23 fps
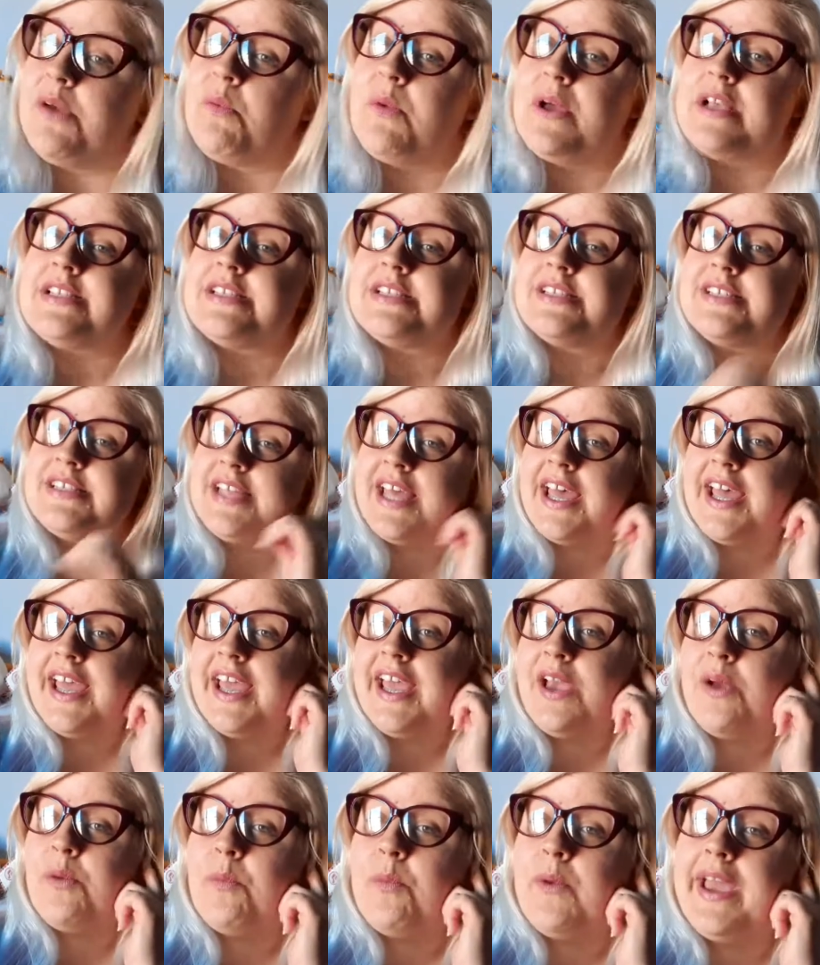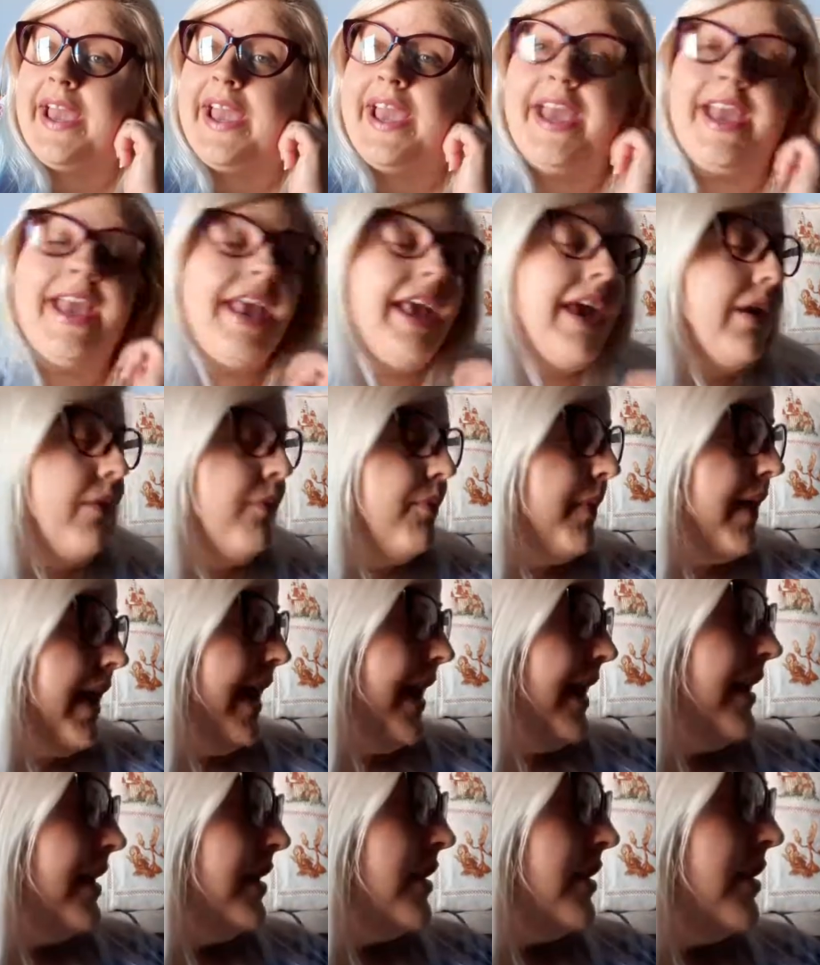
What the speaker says: Wednesday, we went